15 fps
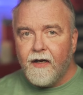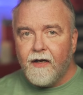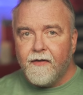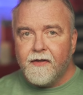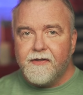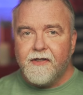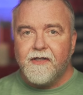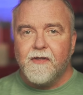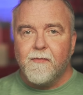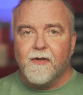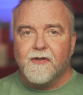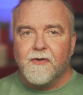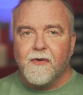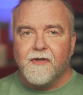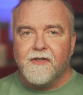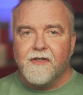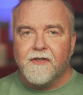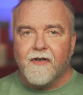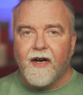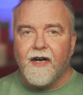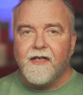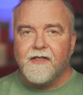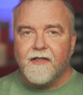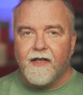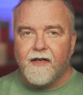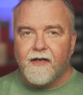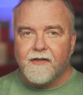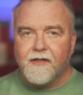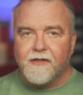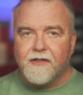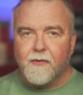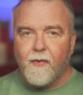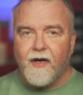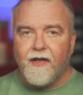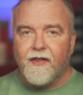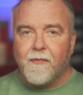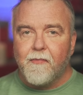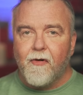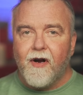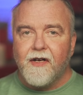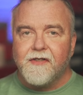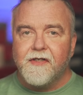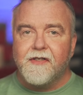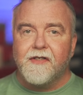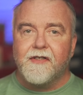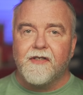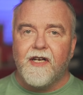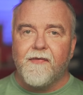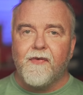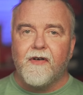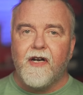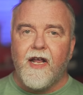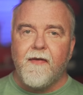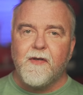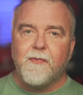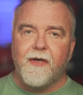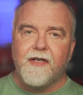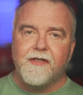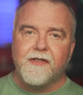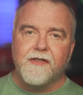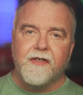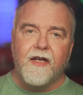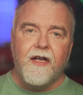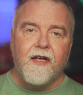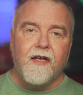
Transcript: The system resources are isolated in such a way that processes in different namespaces